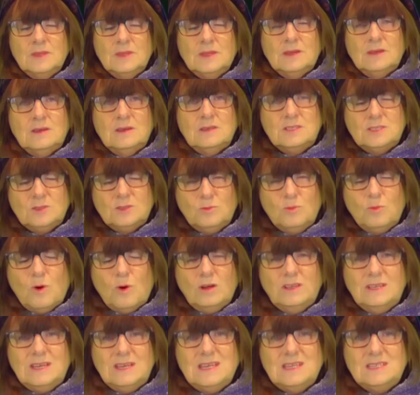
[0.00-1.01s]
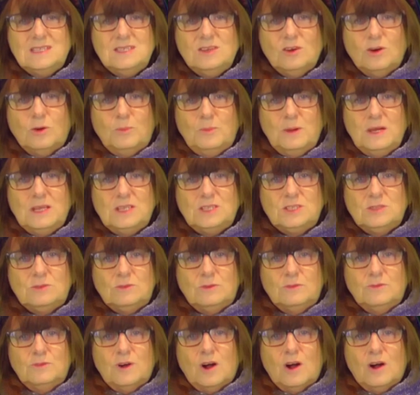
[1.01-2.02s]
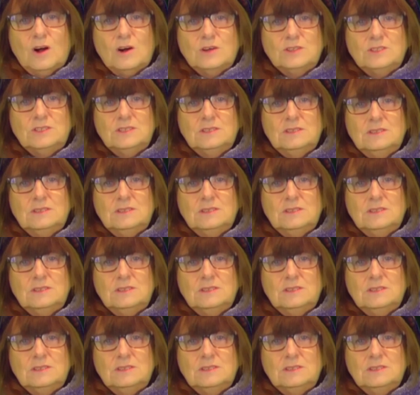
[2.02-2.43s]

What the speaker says: So what is your picture of God?